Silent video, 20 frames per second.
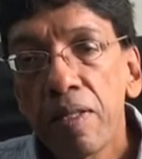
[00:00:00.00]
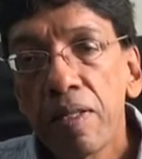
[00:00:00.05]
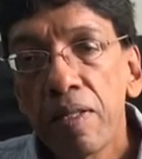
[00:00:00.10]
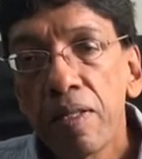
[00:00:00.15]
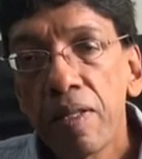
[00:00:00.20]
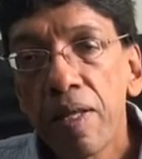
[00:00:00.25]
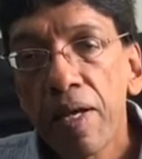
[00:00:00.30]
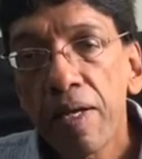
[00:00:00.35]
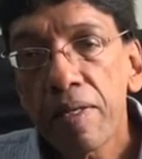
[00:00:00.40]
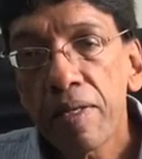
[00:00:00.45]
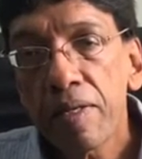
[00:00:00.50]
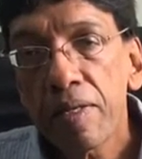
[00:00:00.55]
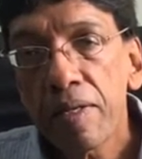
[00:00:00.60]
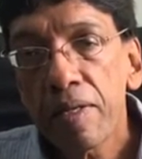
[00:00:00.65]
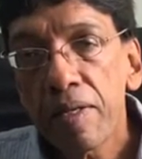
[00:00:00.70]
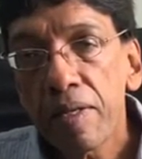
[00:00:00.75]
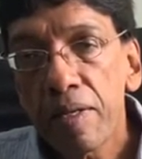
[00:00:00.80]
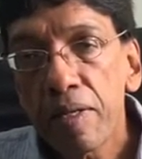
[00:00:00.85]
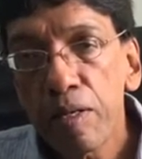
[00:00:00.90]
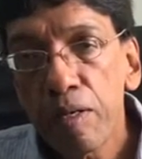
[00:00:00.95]

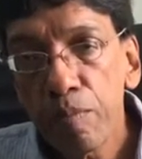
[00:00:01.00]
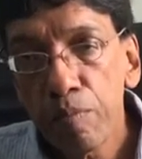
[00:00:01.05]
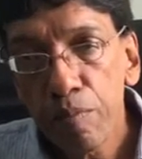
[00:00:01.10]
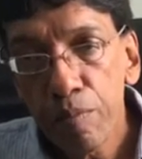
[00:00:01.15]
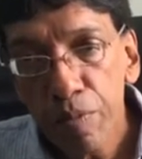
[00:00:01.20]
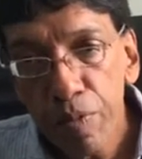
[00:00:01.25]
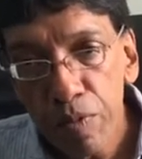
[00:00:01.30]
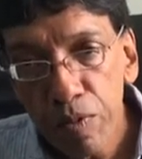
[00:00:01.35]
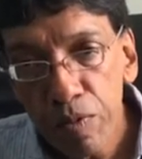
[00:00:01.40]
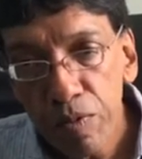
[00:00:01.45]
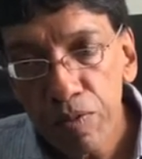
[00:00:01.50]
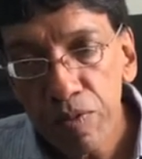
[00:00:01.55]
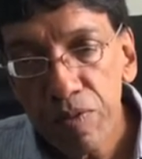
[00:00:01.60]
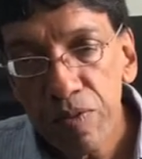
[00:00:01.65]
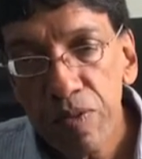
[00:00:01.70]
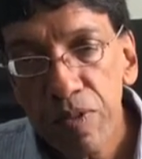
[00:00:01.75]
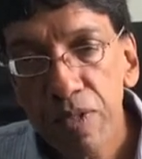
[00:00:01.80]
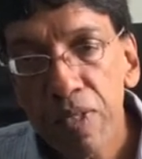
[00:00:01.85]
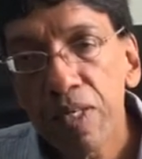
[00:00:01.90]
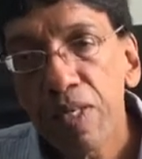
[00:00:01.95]
that
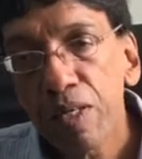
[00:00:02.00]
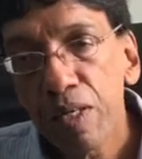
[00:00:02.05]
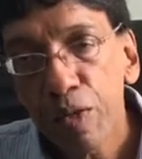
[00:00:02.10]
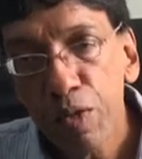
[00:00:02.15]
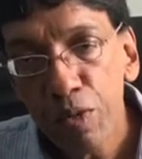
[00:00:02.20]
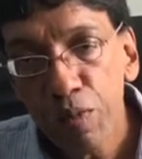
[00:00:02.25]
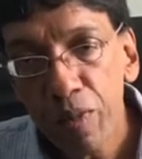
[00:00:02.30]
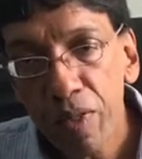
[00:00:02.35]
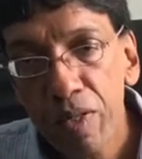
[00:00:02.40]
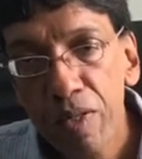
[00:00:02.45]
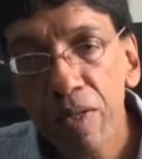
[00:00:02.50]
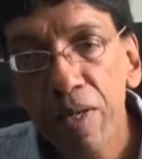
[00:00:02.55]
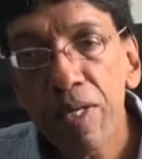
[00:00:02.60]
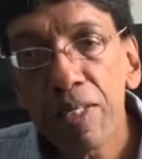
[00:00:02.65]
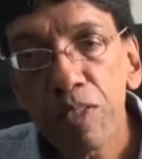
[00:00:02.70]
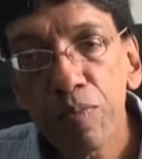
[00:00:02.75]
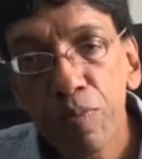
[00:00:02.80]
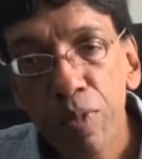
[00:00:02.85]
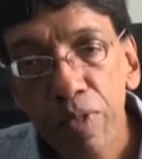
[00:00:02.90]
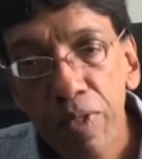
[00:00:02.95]
improves human
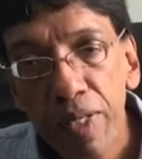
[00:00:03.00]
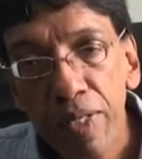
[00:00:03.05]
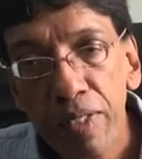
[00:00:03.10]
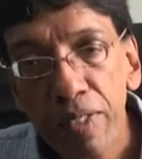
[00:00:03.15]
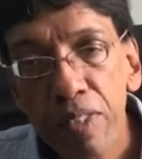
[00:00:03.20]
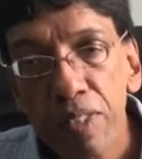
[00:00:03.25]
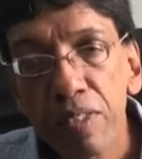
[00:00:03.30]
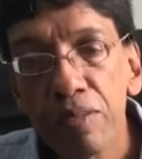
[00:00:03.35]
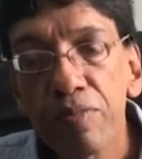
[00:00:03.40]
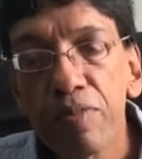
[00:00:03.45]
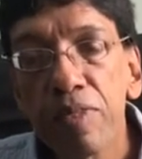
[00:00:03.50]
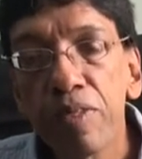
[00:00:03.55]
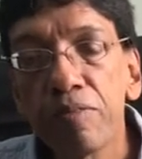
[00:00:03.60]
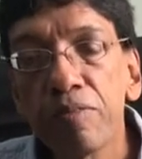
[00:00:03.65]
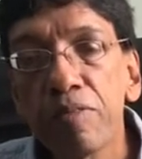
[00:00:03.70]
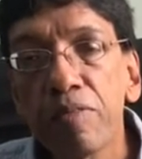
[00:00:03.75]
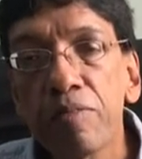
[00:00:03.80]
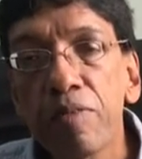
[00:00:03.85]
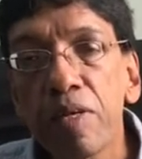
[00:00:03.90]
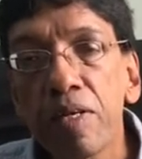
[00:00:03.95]
rights protections for
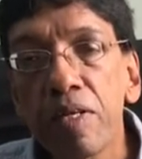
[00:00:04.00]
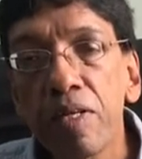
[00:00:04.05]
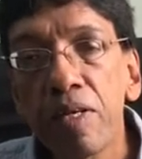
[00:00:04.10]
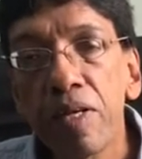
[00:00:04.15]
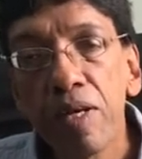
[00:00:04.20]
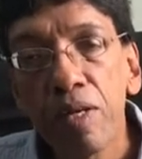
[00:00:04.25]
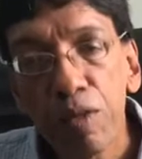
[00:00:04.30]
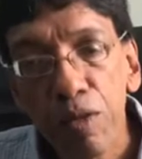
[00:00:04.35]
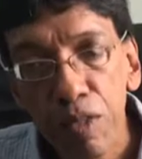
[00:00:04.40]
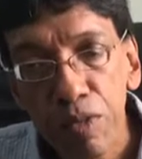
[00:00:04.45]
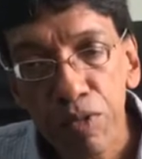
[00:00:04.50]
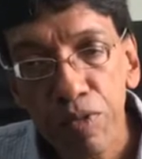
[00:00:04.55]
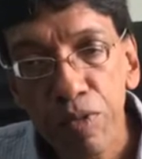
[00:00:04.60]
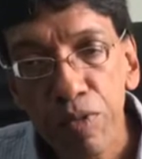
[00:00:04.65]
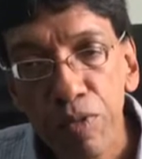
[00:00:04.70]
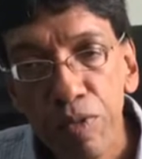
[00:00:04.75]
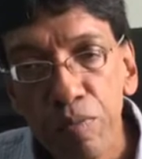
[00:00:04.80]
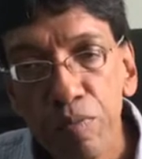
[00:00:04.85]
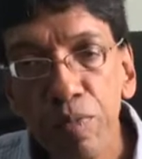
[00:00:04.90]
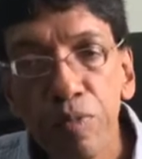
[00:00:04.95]
everyone, and
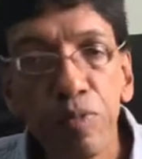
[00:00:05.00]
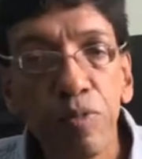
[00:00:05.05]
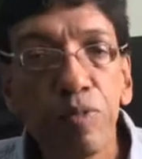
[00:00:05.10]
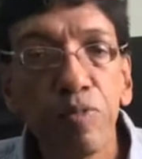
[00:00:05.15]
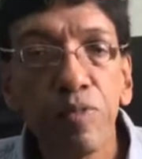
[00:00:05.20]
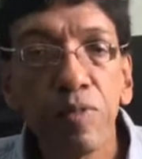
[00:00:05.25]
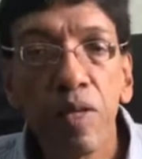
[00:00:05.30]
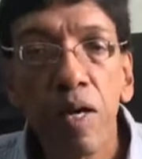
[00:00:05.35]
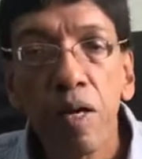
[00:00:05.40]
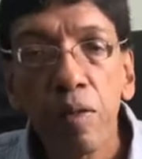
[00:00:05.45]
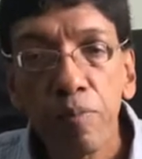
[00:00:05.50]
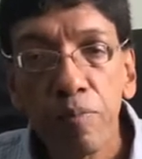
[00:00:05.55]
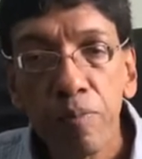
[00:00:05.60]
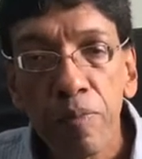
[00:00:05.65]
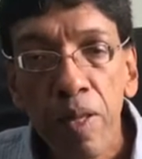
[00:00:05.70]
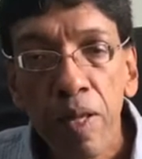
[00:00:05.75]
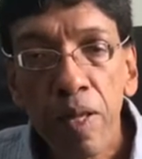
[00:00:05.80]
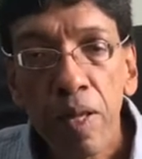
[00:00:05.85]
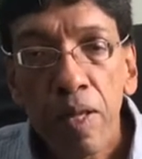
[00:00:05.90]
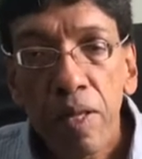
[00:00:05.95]
also improves
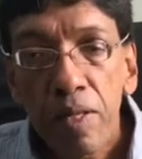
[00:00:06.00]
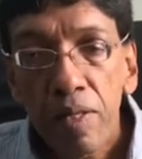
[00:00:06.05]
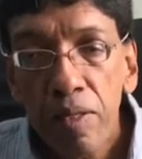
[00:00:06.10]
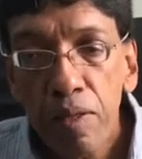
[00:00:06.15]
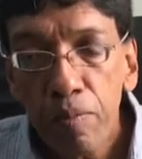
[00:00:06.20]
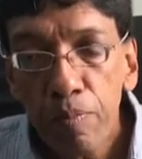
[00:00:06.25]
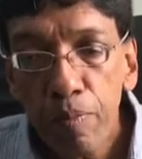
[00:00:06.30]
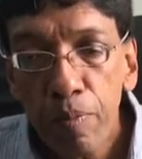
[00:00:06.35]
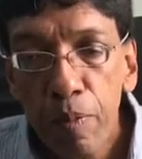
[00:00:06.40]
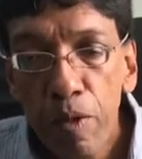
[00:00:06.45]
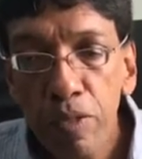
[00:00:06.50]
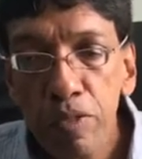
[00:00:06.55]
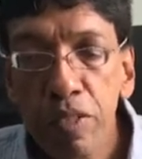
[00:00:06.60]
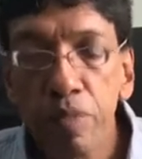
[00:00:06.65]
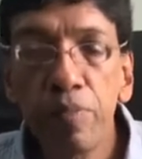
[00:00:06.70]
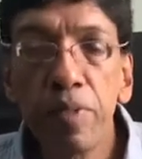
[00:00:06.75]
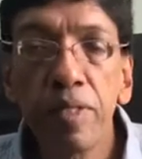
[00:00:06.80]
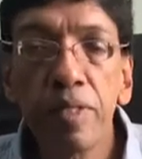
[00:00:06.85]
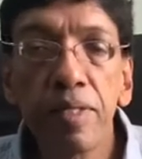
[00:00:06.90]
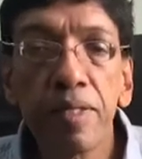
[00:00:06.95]
up the
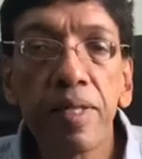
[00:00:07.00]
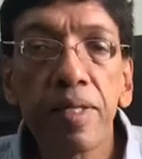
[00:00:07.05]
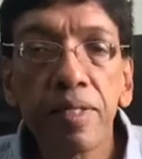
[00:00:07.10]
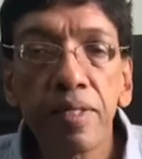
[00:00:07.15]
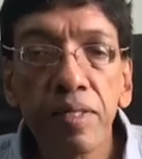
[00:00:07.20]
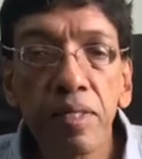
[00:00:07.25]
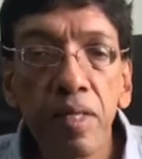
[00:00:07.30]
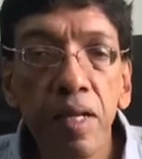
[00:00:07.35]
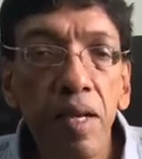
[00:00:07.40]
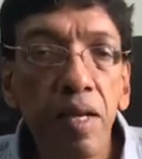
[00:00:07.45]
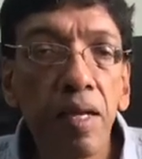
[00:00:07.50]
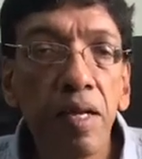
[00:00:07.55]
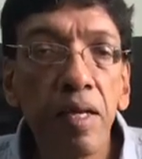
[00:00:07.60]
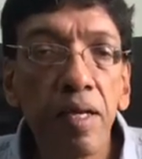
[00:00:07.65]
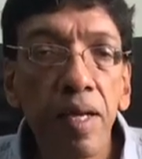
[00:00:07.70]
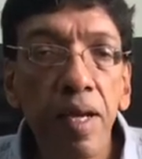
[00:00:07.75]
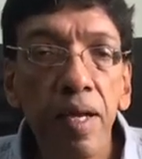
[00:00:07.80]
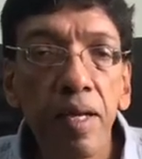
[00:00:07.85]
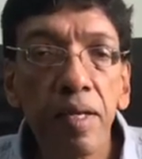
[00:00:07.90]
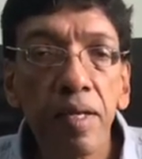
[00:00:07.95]
possibility that Sri
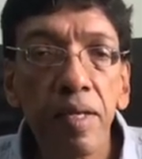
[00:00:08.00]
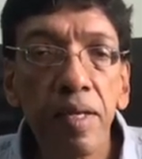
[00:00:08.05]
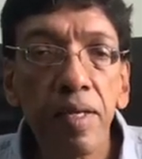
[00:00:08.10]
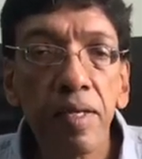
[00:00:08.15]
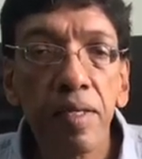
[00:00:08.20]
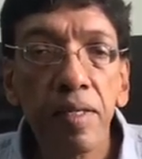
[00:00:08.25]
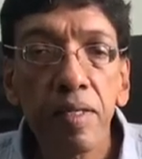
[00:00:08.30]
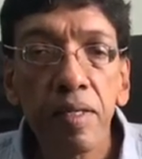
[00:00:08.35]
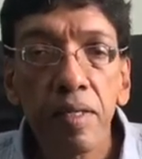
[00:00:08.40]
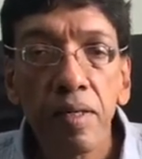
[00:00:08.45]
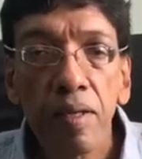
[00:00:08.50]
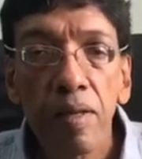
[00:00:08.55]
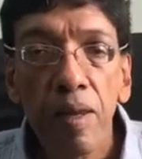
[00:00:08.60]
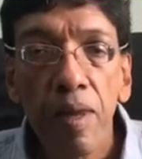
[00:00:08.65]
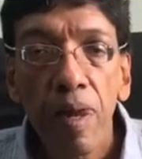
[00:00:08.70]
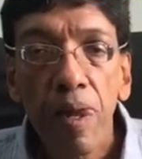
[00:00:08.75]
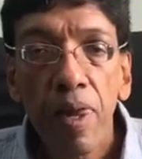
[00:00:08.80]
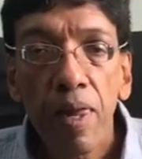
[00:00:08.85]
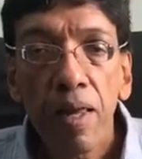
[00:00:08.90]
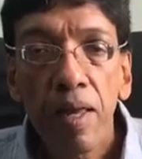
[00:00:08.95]
Lanka can get
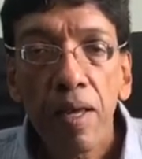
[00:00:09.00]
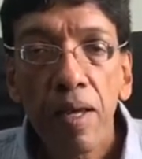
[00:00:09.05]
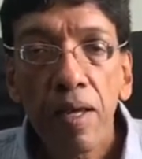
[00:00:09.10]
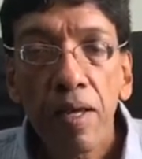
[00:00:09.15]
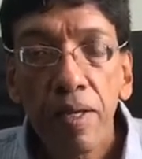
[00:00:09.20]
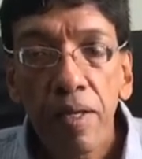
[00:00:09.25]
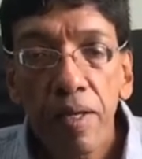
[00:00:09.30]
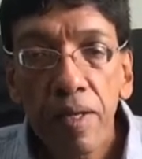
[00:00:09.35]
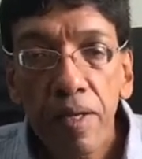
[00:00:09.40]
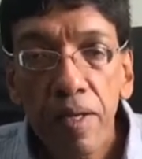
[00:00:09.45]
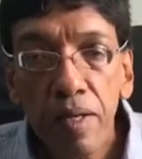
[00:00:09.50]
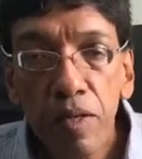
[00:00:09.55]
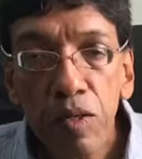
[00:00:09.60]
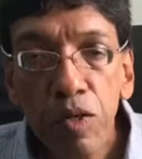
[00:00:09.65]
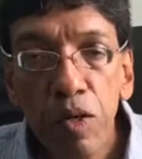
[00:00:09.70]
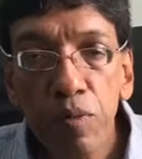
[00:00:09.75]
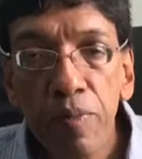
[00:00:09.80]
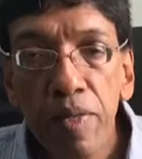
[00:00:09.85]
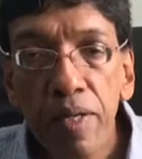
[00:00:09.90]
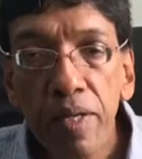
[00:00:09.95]

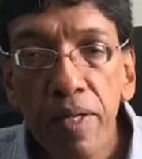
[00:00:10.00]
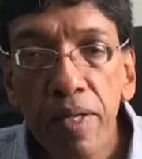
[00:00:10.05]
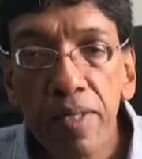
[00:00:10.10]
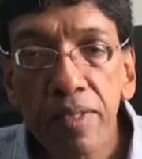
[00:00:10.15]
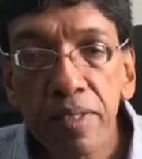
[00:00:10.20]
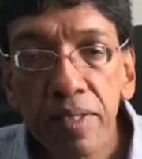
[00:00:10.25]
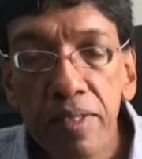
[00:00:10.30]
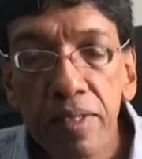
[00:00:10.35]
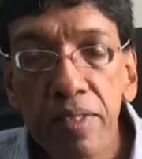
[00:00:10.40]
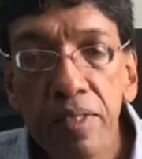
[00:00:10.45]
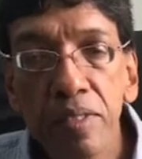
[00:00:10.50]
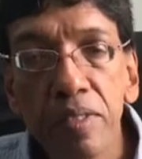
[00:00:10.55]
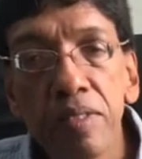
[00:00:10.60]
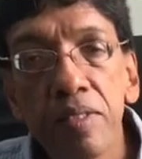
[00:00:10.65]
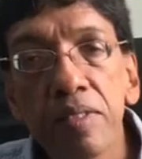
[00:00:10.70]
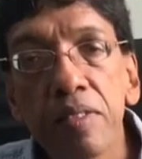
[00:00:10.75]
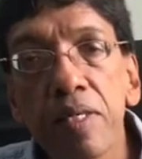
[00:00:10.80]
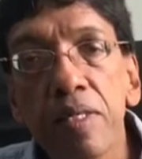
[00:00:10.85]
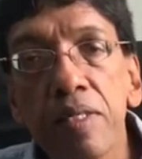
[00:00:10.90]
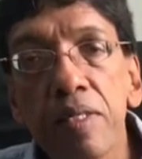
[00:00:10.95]
economic
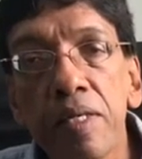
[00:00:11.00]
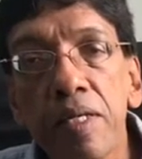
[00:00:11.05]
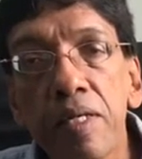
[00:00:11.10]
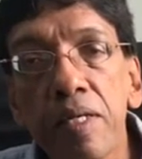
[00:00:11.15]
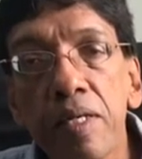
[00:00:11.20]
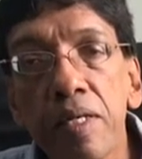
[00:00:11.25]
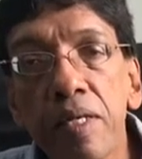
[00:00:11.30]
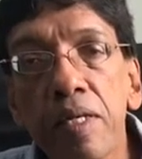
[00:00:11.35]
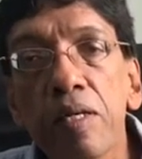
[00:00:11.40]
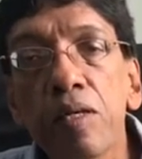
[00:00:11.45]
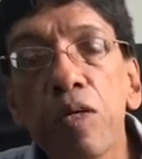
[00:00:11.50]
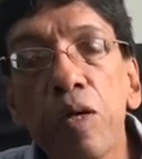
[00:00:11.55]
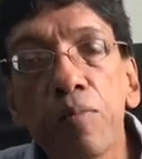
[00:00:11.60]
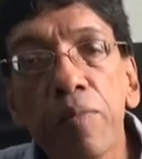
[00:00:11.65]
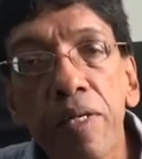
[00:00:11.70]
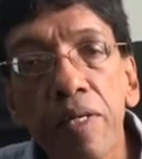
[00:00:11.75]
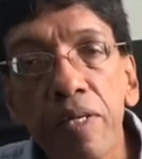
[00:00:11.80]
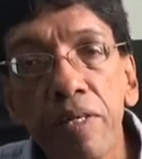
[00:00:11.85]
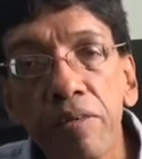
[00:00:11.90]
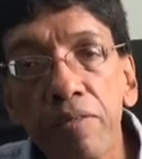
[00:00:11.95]
assistance and
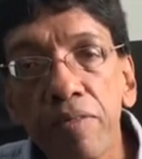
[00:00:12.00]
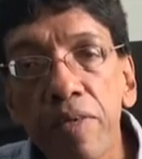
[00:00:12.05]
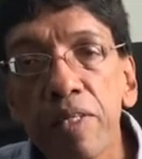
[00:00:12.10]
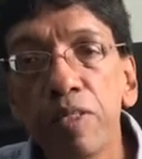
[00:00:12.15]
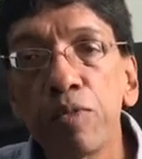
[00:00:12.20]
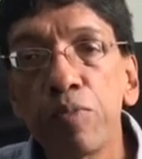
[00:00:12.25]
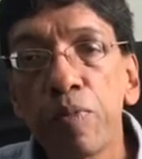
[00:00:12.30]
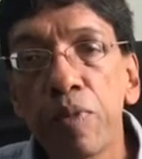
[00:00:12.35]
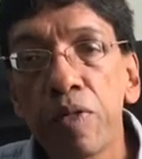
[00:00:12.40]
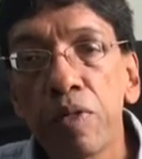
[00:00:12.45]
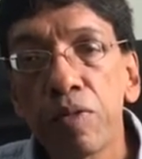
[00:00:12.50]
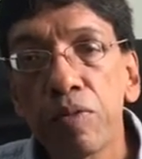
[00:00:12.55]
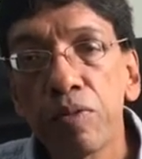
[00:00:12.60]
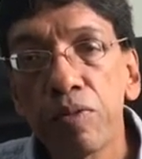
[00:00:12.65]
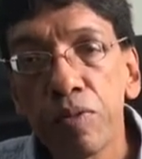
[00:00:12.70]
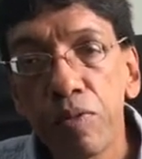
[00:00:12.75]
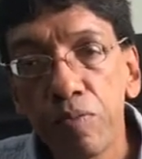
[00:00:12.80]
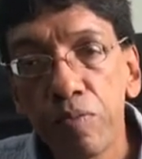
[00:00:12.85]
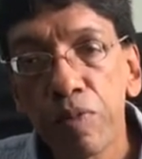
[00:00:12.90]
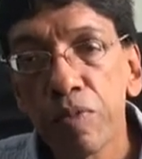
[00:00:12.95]
economic investment
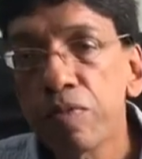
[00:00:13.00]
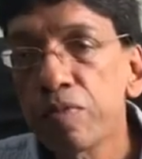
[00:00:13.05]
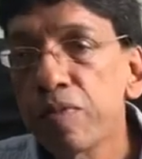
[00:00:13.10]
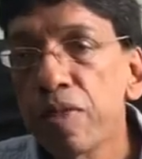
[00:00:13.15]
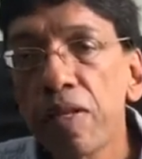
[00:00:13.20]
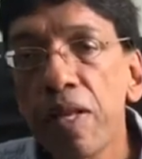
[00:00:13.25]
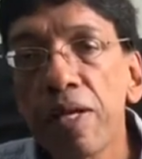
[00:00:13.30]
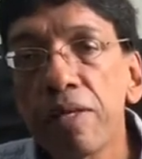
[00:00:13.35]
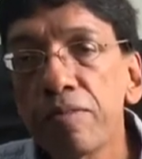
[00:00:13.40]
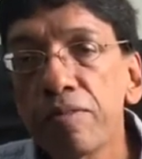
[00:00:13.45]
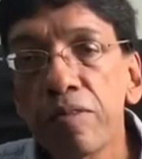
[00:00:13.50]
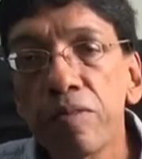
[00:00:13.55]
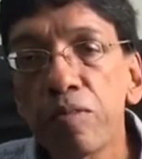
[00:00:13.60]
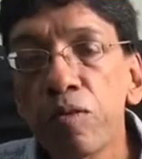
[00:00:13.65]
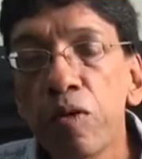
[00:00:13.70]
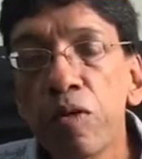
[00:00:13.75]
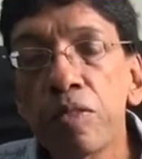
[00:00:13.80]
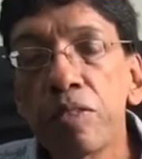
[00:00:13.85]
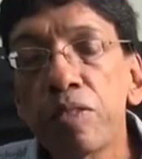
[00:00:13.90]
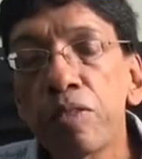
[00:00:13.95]
to improve the lives of
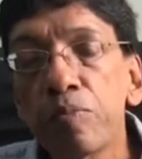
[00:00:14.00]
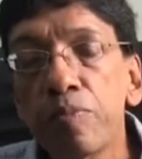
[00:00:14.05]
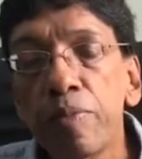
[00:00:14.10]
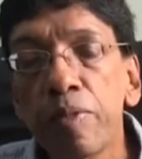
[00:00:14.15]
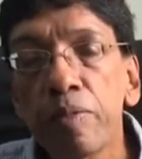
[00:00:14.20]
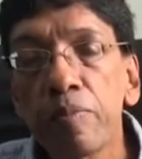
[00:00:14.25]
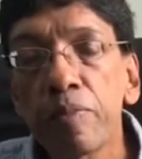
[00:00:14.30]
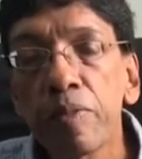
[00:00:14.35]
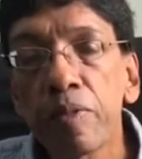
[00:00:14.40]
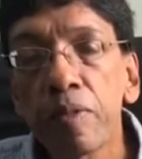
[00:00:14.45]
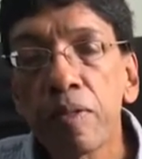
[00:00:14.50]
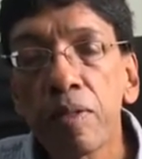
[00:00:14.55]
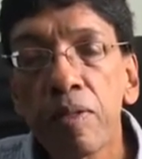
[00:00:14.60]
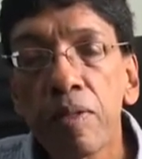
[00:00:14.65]
all its people.